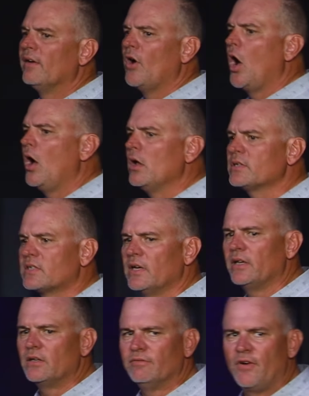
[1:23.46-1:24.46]
have all
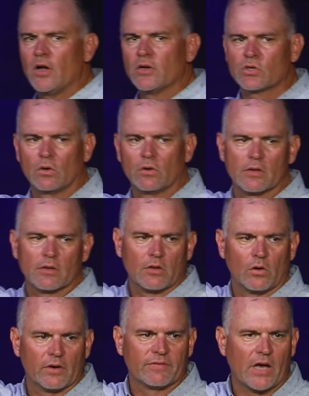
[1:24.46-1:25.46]
sinned and fall short of the
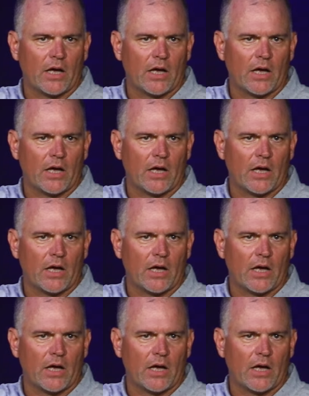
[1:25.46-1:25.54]
glory of